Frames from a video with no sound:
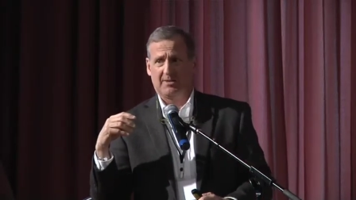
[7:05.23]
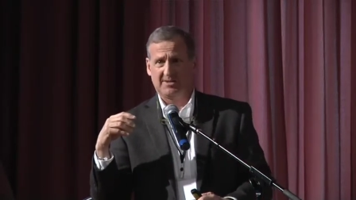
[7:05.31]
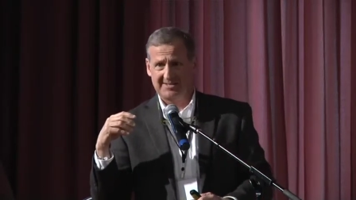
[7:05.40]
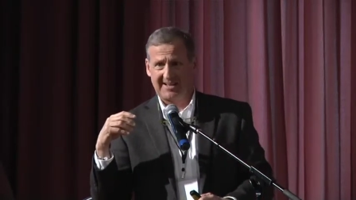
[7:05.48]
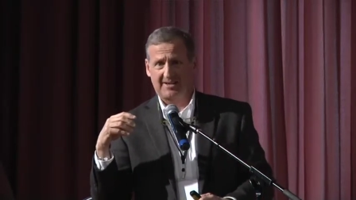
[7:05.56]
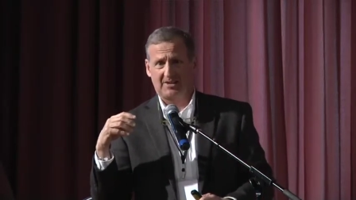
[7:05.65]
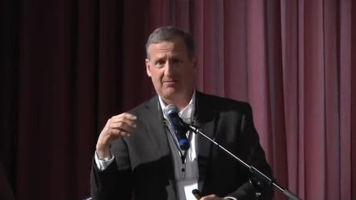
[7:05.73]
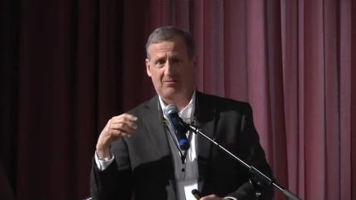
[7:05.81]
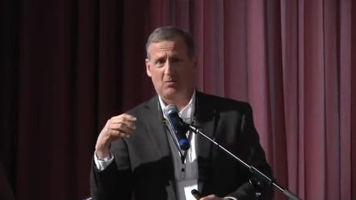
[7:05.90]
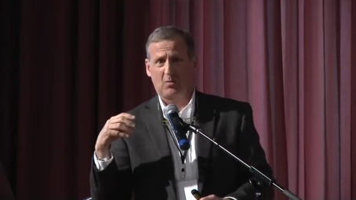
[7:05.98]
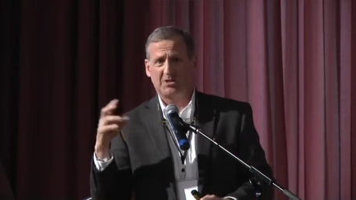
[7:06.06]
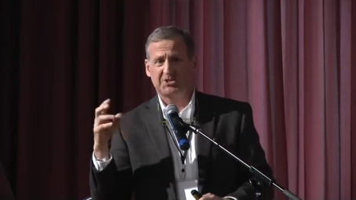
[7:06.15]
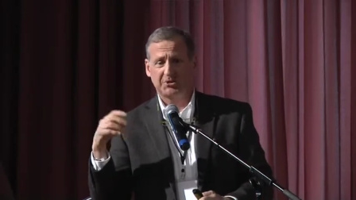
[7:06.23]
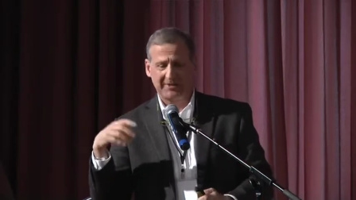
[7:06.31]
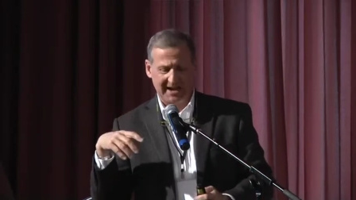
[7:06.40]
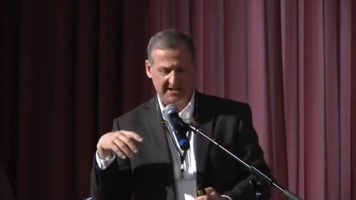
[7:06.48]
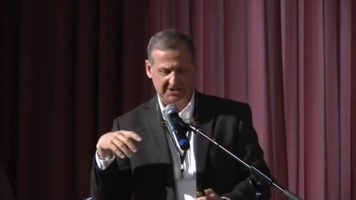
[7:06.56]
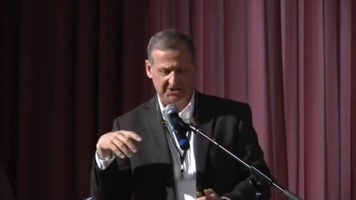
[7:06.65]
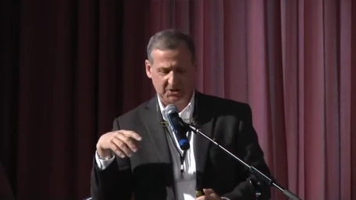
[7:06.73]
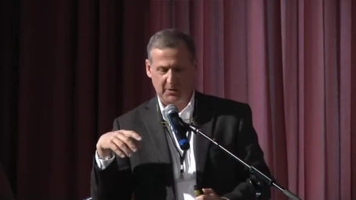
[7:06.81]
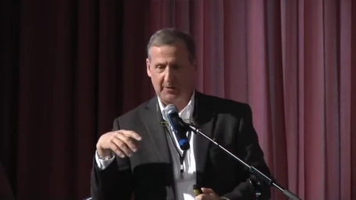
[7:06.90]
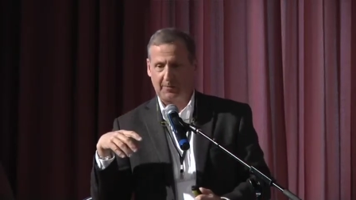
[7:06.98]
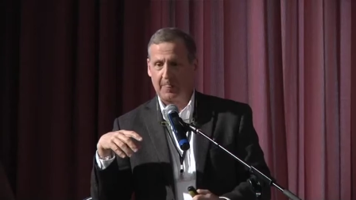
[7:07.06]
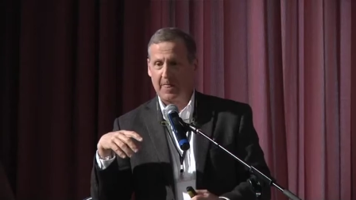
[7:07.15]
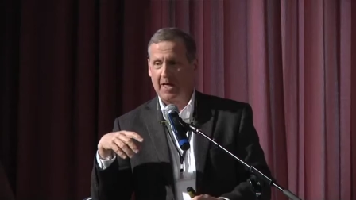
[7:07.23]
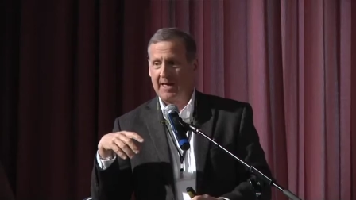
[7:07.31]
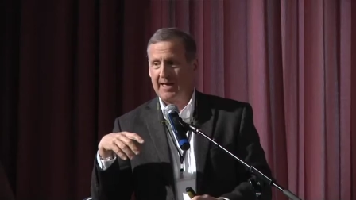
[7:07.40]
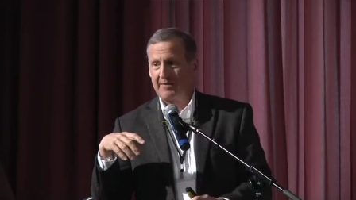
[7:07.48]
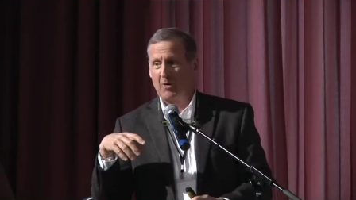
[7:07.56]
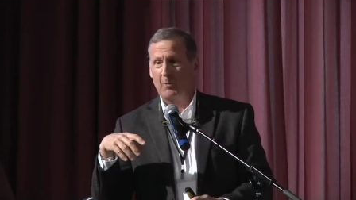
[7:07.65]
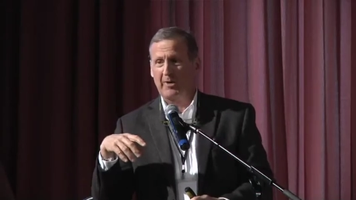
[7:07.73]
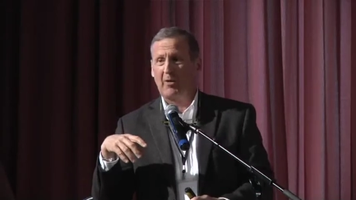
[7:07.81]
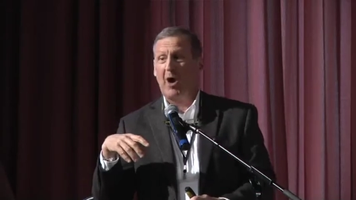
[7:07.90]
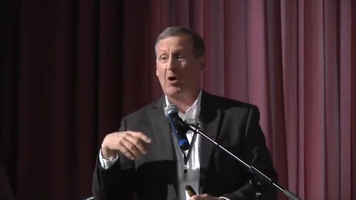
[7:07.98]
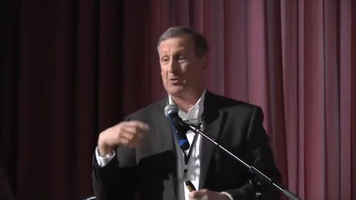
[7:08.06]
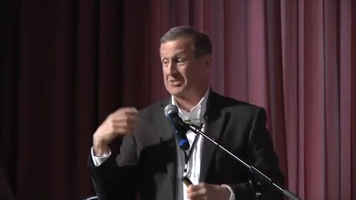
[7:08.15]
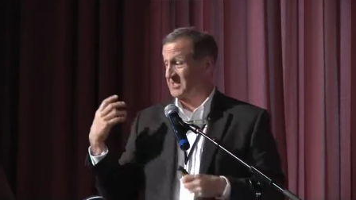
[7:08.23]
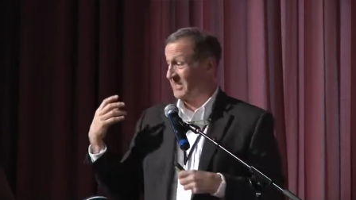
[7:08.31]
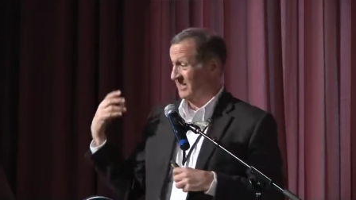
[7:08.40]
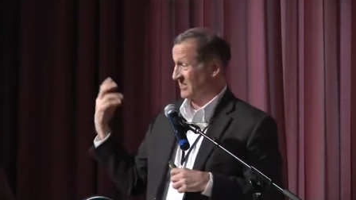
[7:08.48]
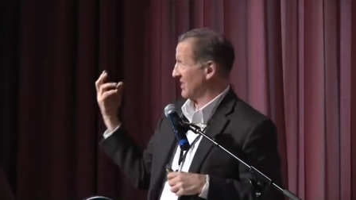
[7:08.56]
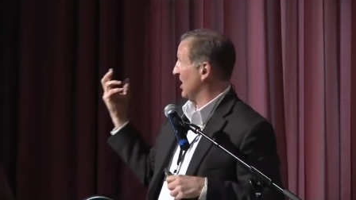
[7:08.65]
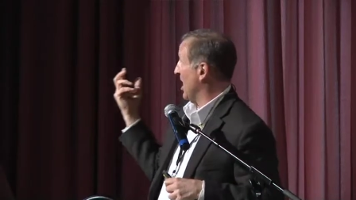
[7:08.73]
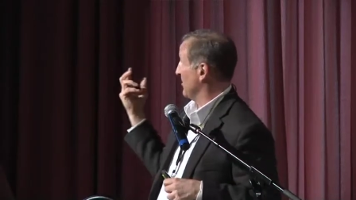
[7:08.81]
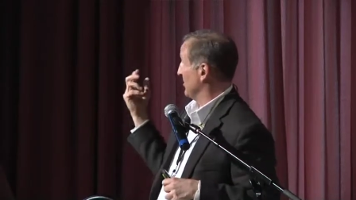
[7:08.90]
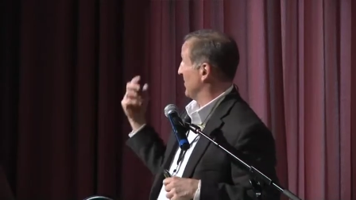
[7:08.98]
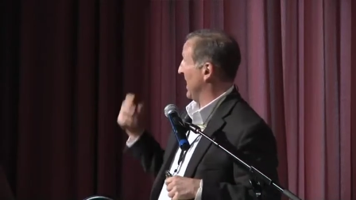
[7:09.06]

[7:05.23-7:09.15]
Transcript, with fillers: And it's like, what's your data showing? And what we all are seeing is a common